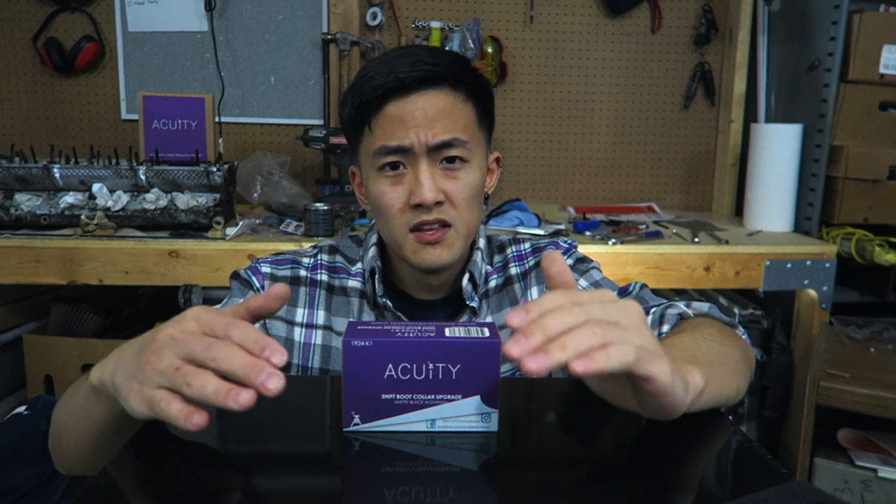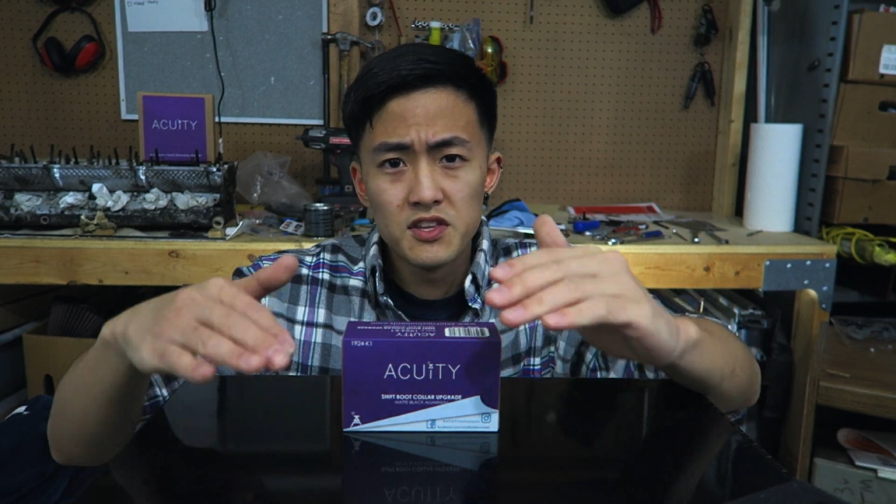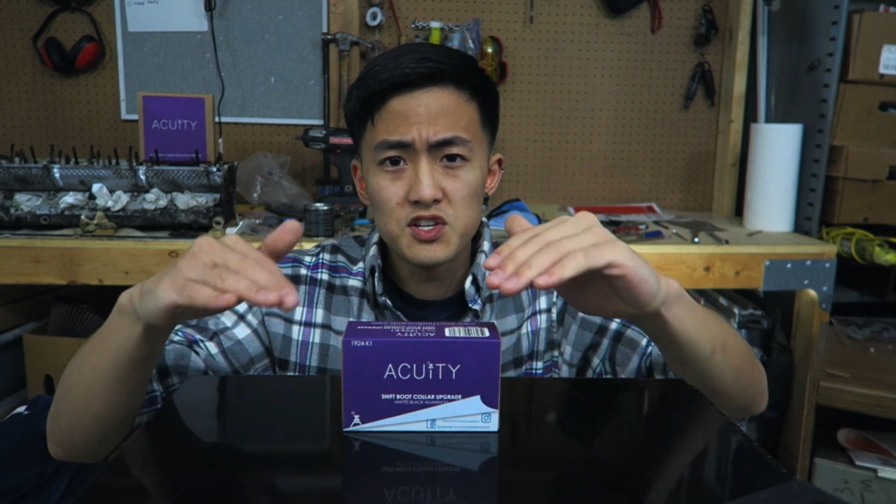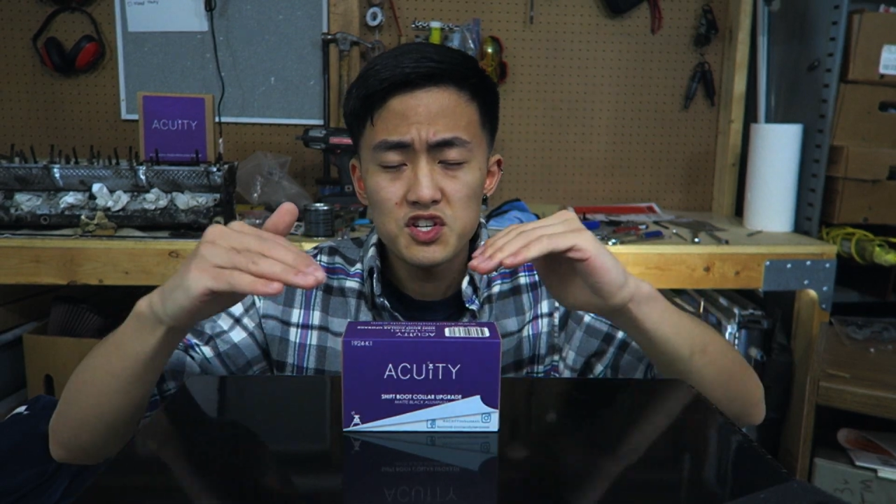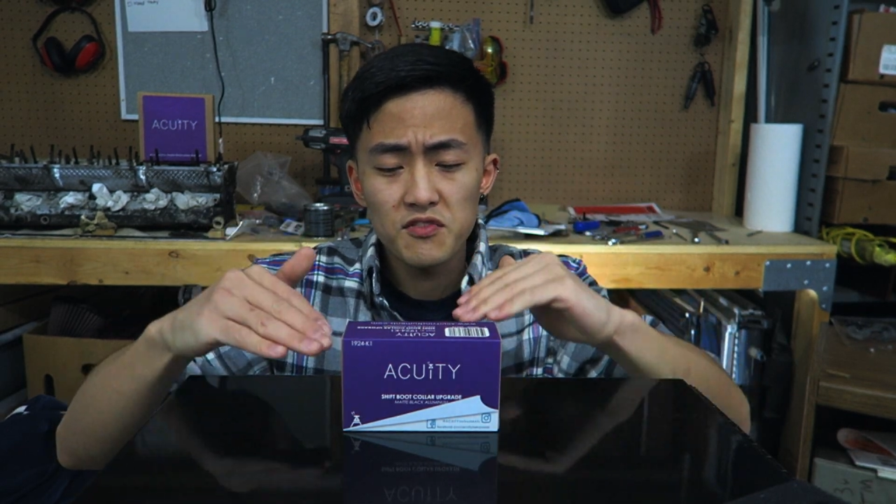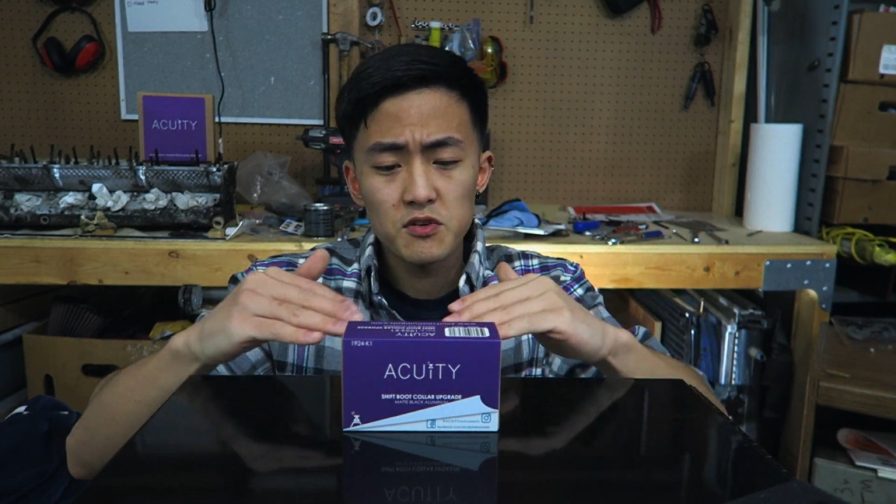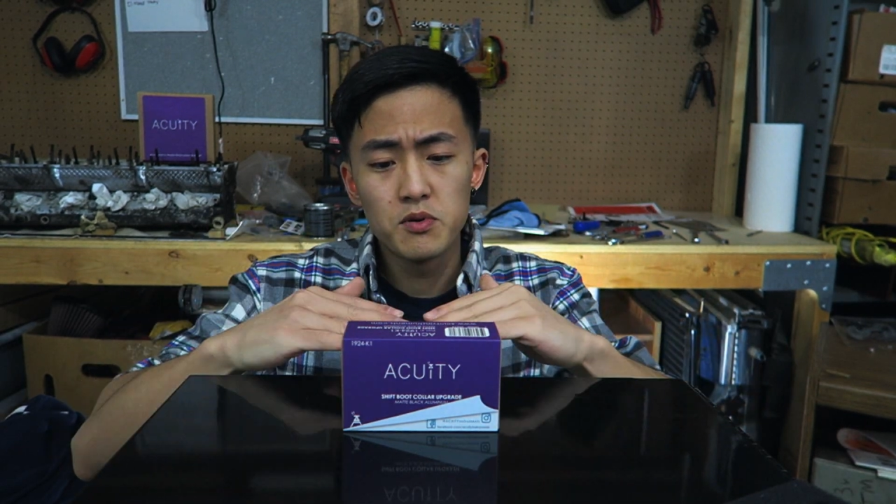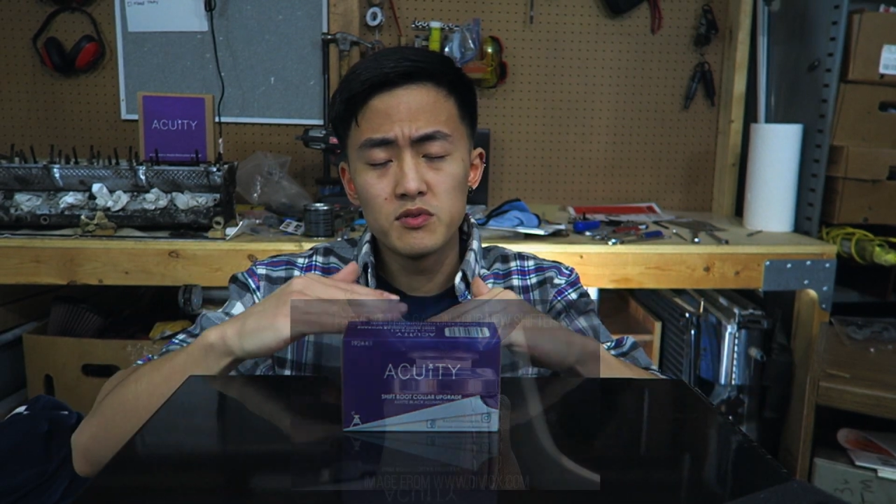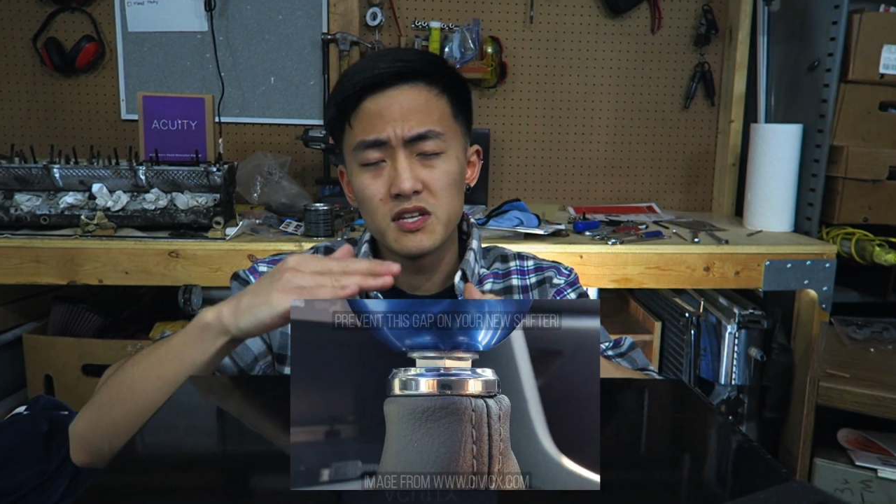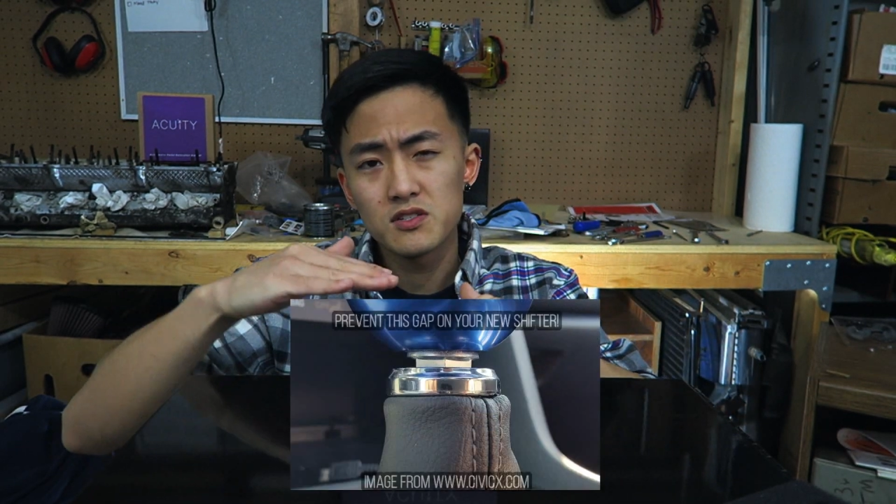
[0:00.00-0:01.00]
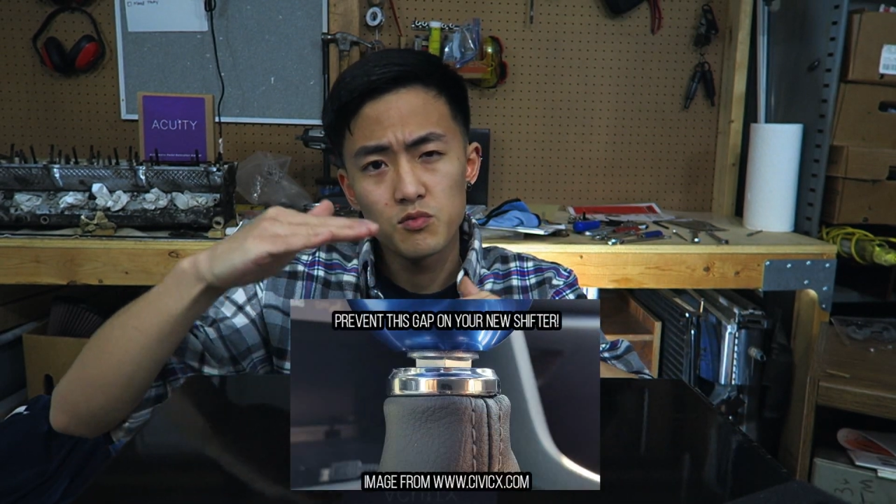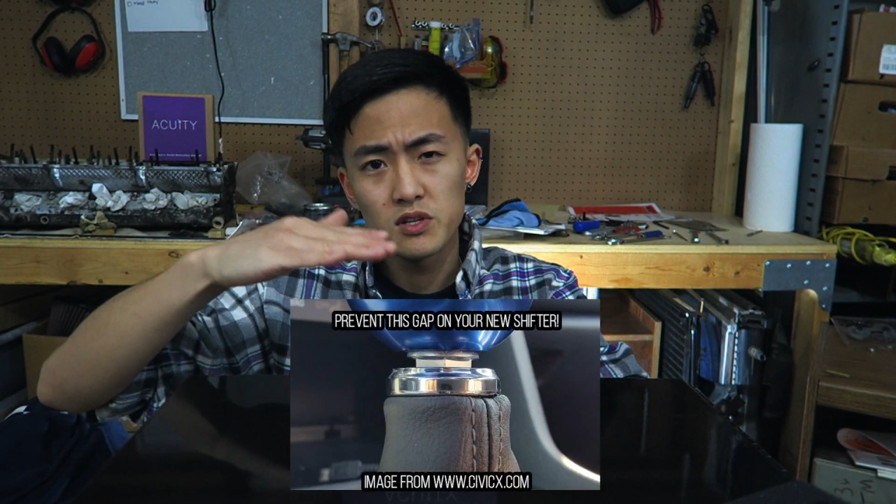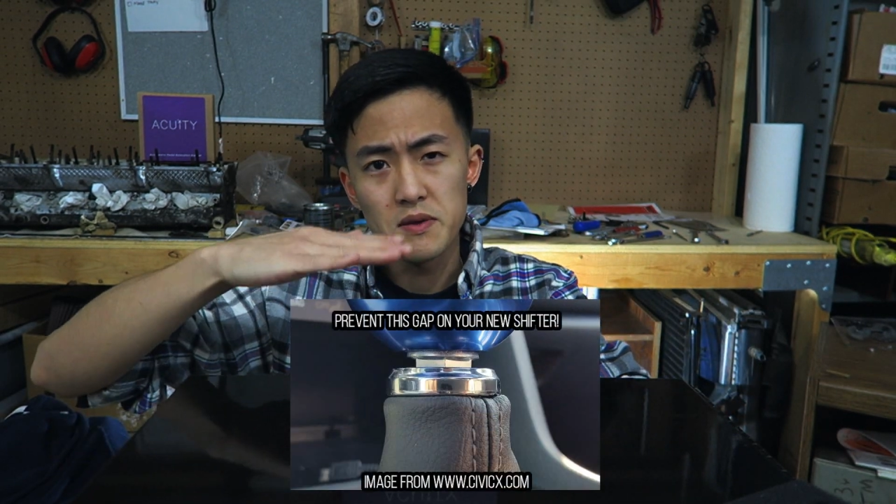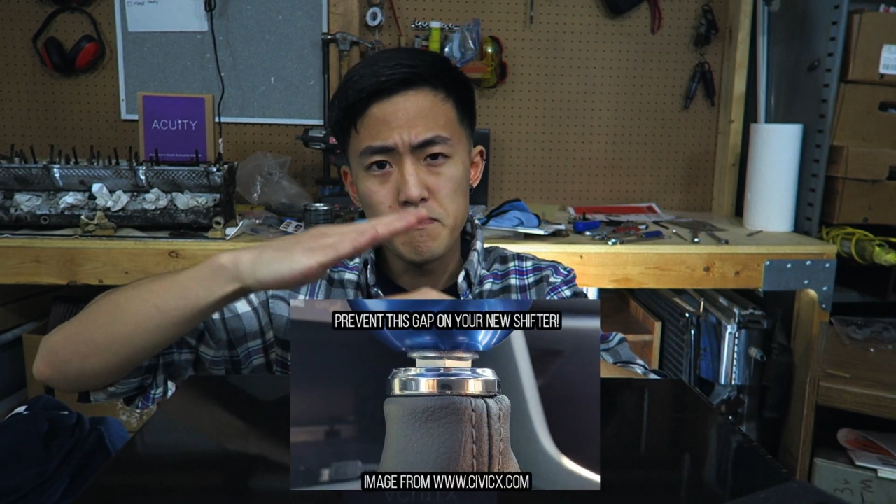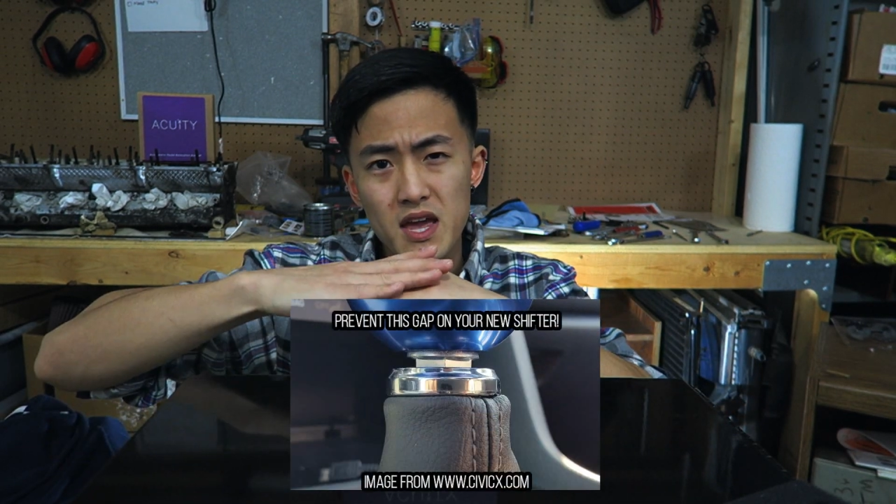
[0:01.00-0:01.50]
the shifter boot doesn't
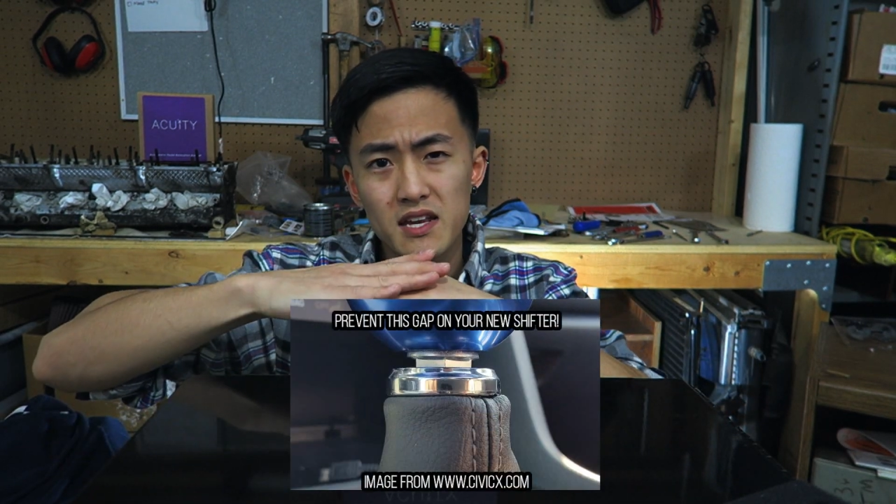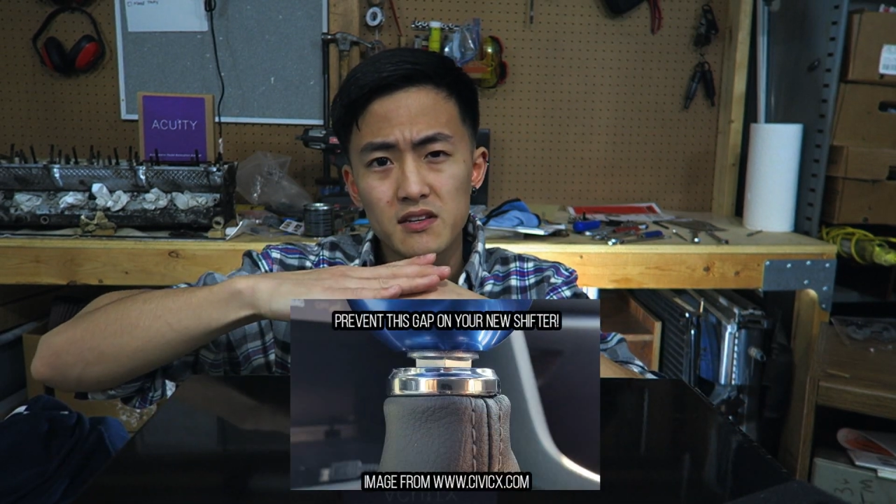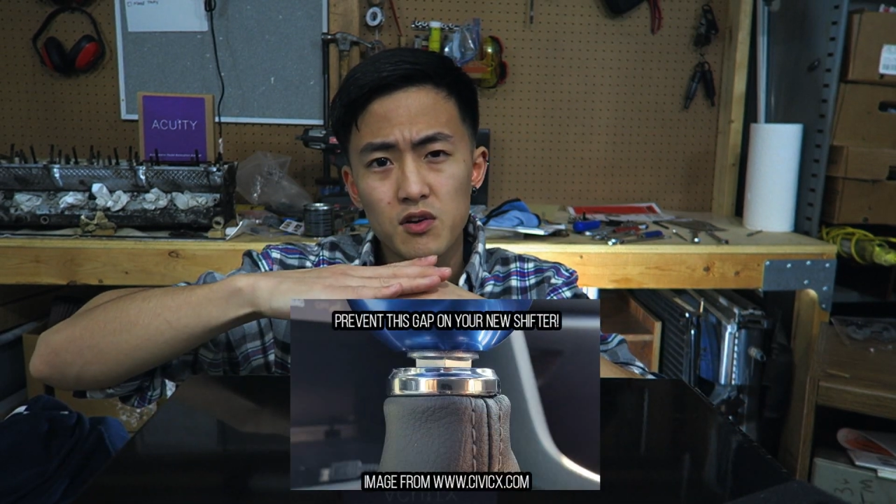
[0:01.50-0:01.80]
really mate